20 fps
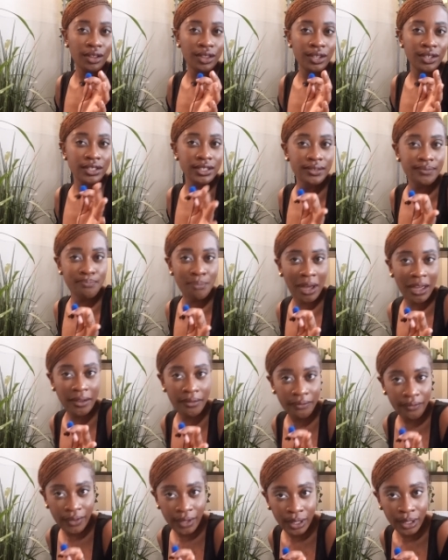those my
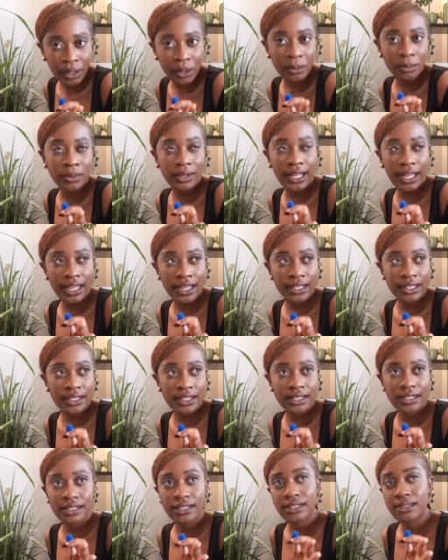filler
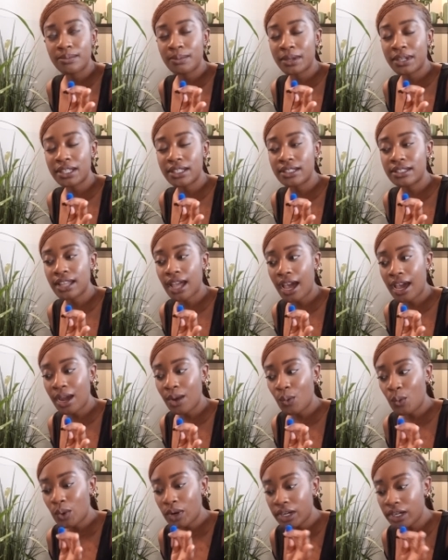plants just because I
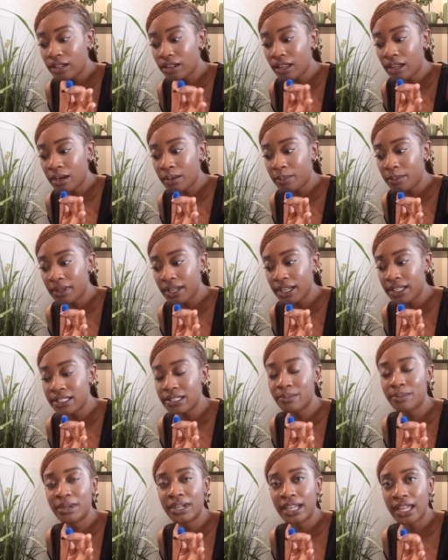want a lot of
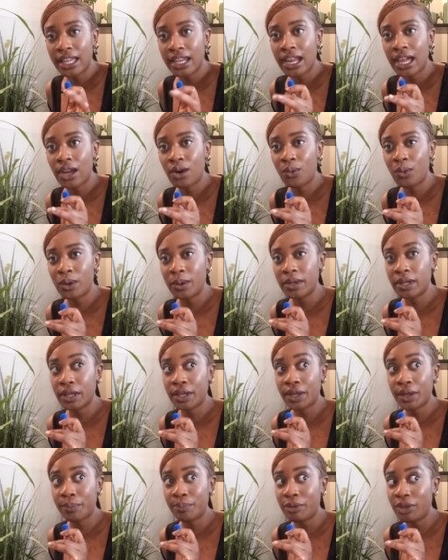plants, but again, I don't want to
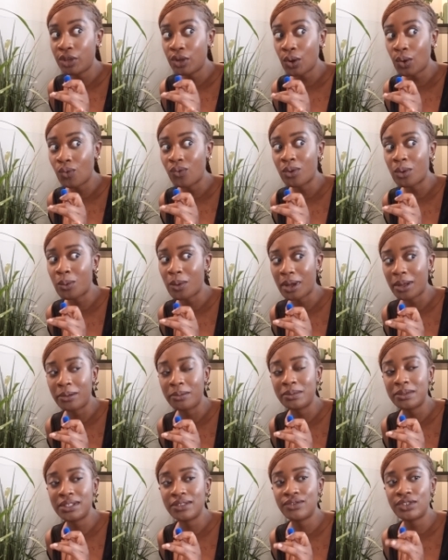be
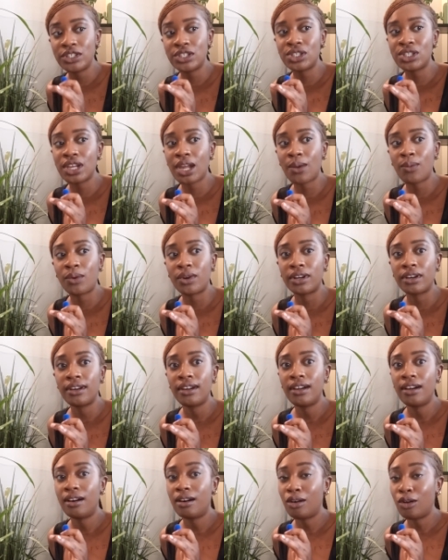overwhelmed. Eventually I want
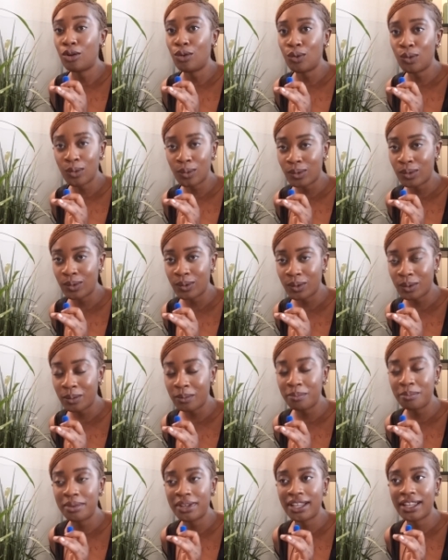a lot,
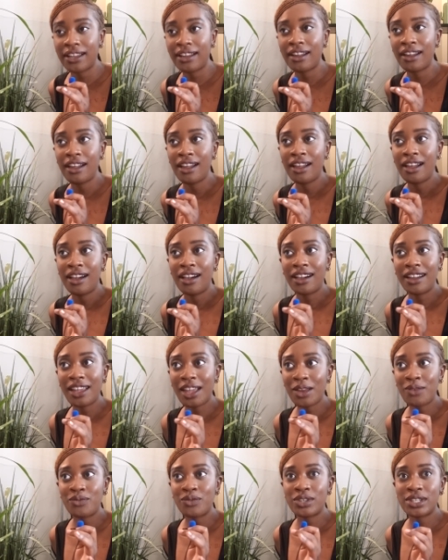but
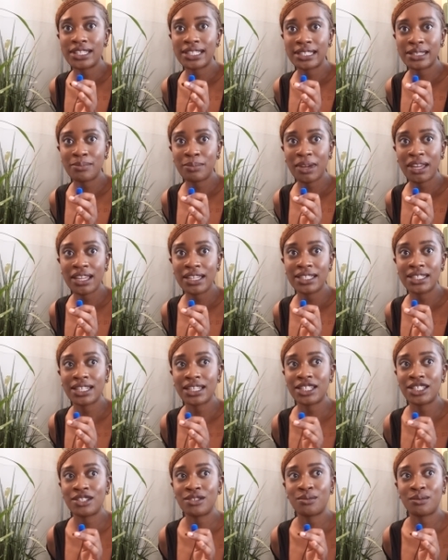Again, for this space,
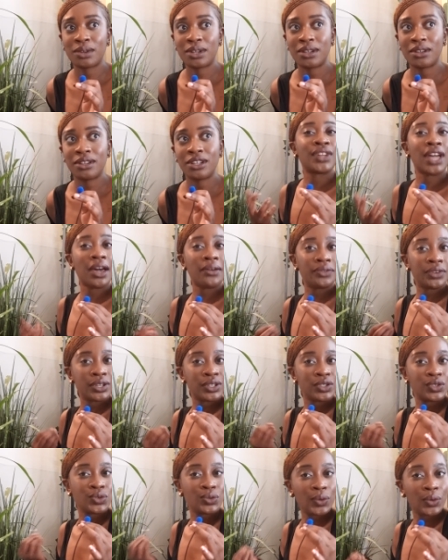I just want to have
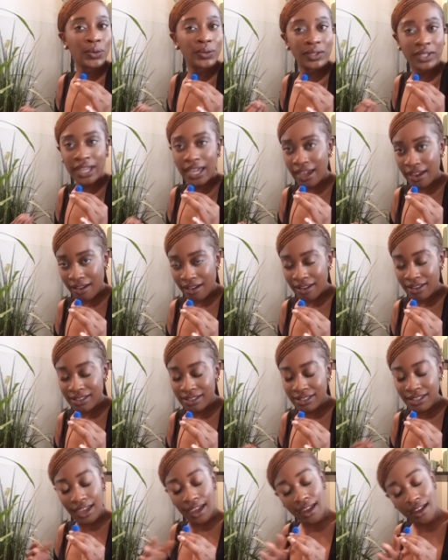controlled
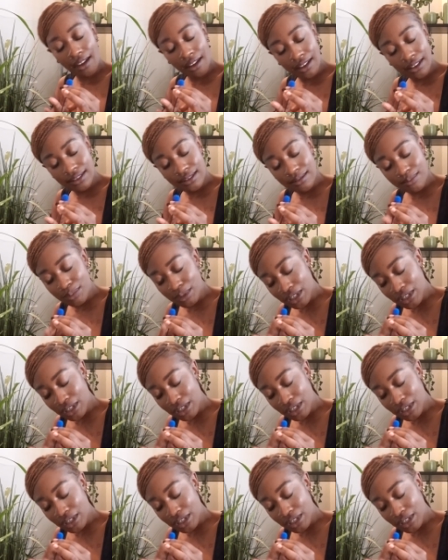chaos. Chaos, but